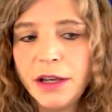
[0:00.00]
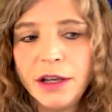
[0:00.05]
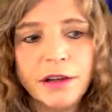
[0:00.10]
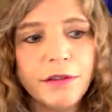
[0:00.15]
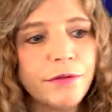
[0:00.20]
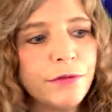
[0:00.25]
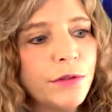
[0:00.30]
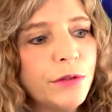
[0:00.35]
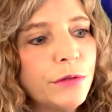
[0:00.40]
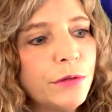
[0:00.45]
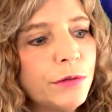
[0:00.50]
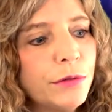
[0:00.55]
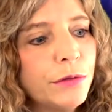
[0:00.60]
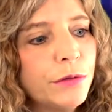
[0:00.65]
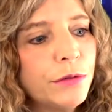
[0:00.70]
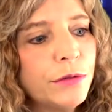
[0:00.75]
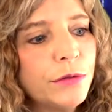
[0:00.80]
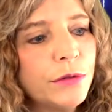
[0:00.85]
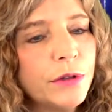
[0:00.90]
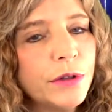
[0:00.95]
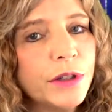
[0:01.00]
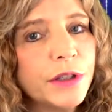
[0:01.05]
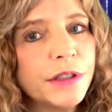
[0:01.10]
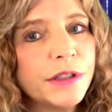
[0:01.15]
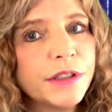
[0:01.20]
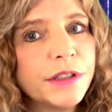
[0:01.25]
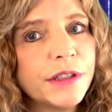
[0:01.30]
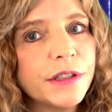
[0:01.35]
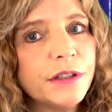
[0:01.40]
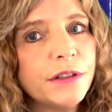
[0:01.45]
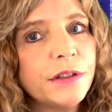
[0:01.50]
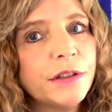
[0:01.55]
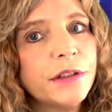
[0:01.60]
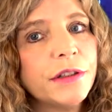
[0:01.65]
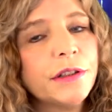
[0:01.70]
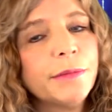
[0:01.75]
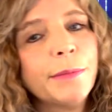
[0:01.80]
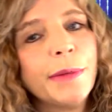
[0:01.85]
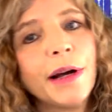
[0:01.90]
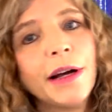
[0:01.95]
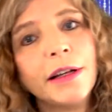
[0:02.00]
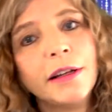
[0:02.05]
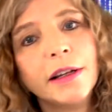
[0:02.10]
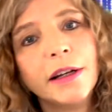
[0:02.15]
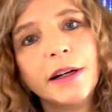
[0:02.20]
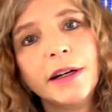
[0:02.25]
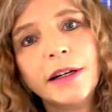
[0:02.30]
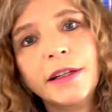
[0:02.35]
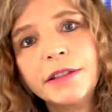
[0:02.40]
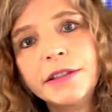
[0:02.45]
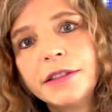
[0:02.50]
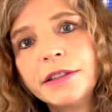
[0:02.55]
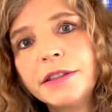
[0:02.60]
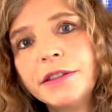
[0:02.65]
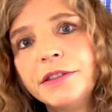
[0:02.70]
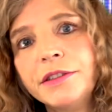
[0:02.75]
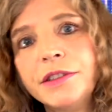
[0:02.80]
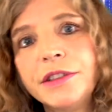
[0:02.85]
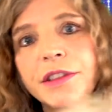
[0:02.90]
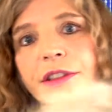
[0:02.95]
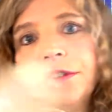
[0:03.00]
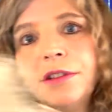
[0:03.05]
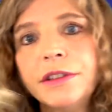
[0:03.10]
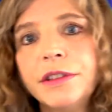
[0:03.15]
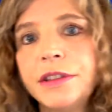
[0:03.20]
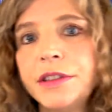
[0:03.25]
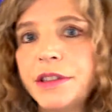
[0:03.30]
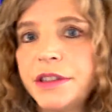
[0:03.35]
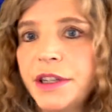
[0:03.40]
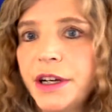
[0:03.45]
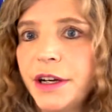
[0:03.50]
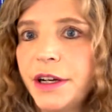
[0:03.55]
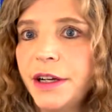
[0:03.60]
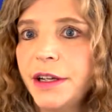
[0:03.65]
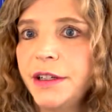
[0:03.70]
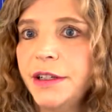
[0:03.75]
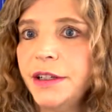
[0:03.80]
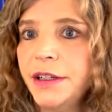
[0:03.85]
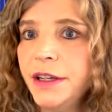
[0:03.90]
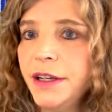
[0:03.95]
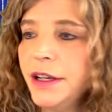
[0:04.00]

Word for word: If you sit on the bylines and you sit on the side